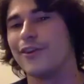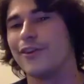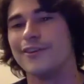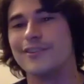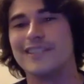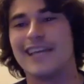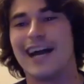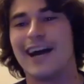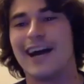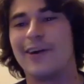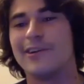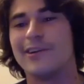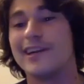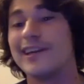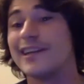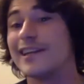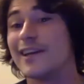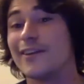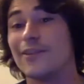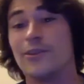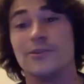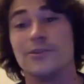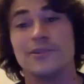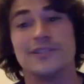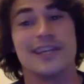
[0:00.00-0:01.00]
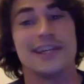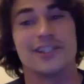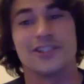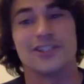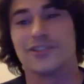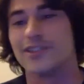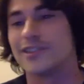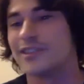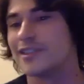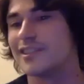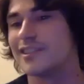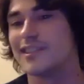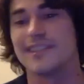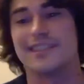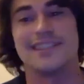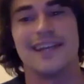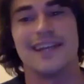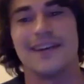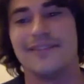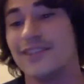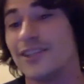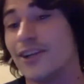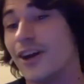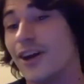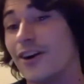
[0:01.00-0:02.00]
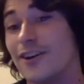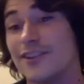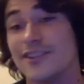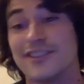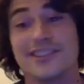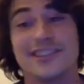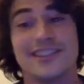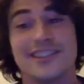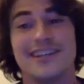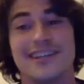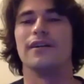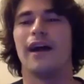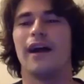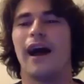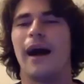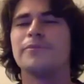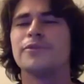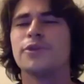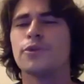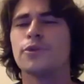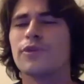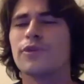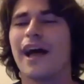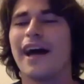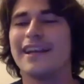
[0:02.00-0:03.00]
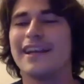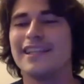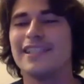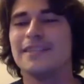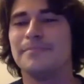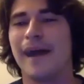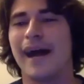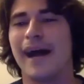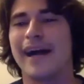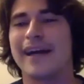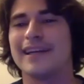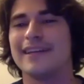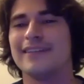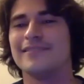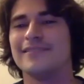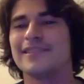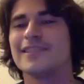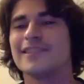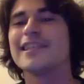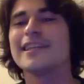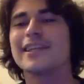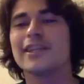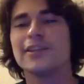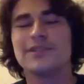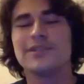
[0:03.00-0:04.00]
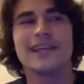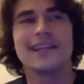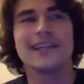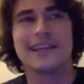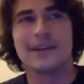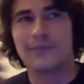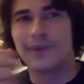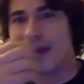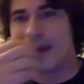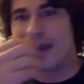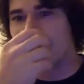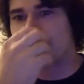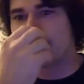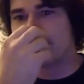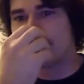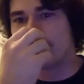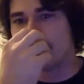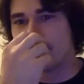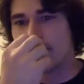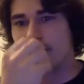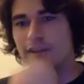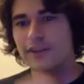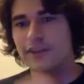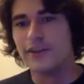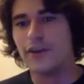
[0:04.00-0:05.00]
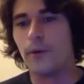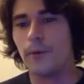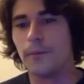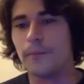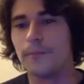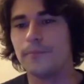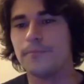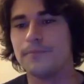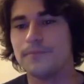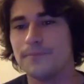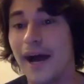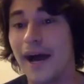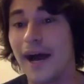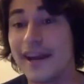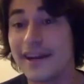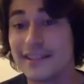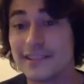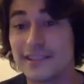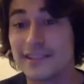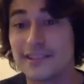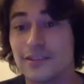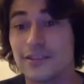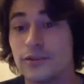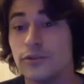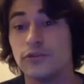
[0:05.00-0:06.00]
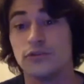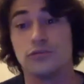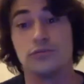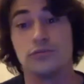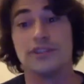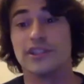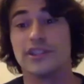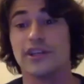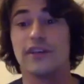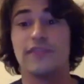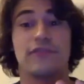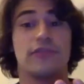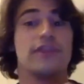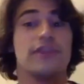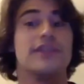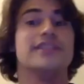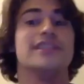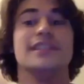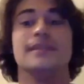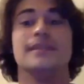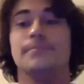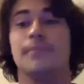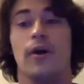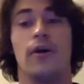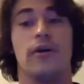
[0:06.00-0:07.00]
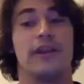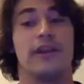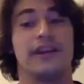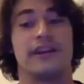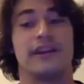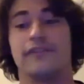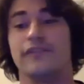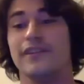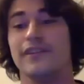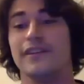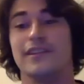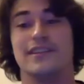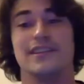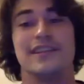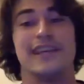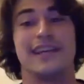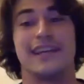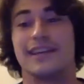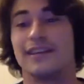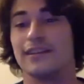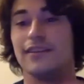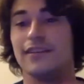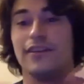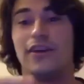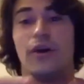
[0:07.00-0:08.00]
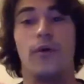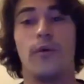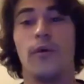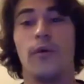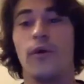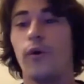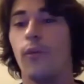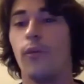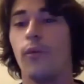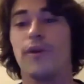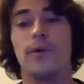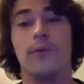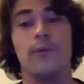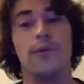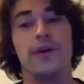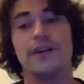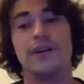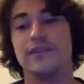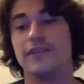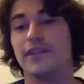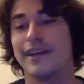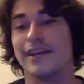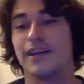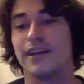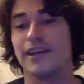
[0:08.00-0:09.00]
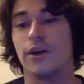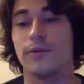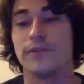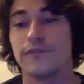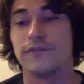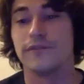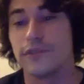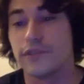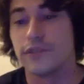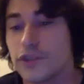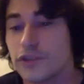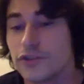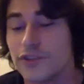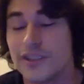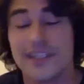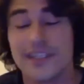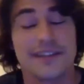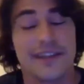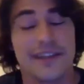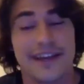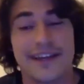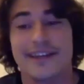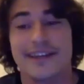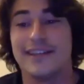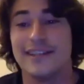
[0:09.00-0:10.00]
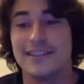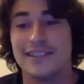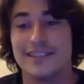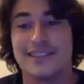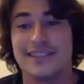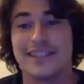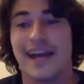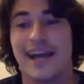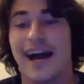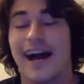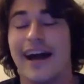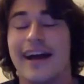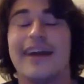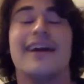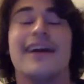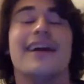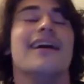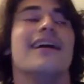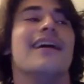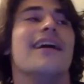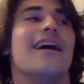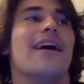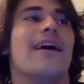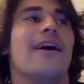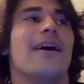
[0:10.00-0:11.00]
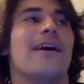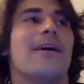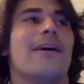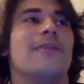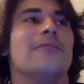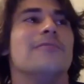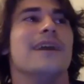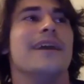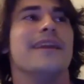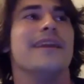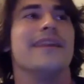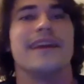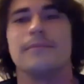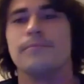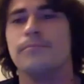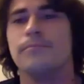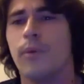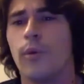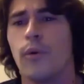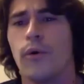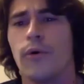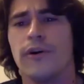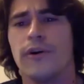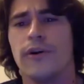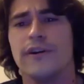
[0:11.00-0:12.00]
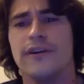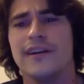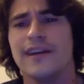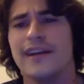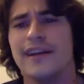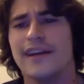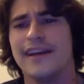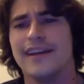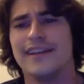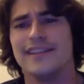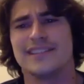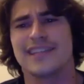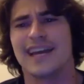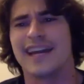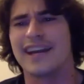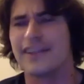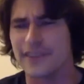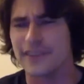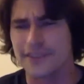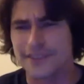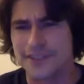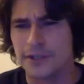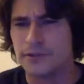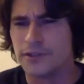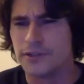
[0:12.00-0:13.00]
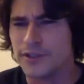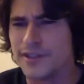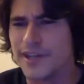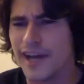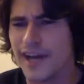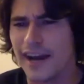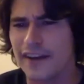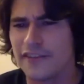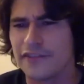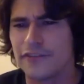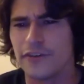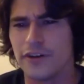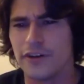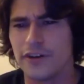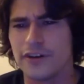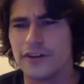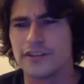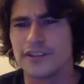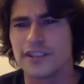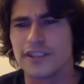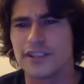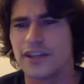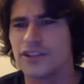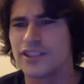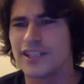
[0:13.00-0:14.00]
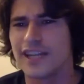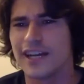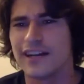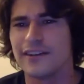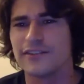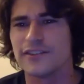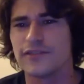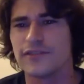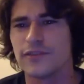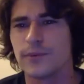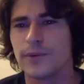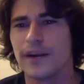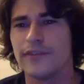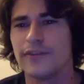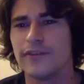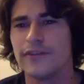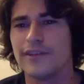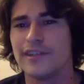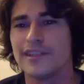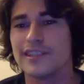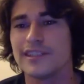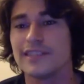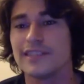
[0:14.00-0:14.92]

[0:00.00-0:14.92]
down and get those extra 6-7 yards. I'm so glad he's back in because, like you said, we have Pettis, who's really good for the deep ball. If he's one-on-one, going for a streak, he's the guy. And Bourne is kind of the go-to guy for touchdowns for whatever reason.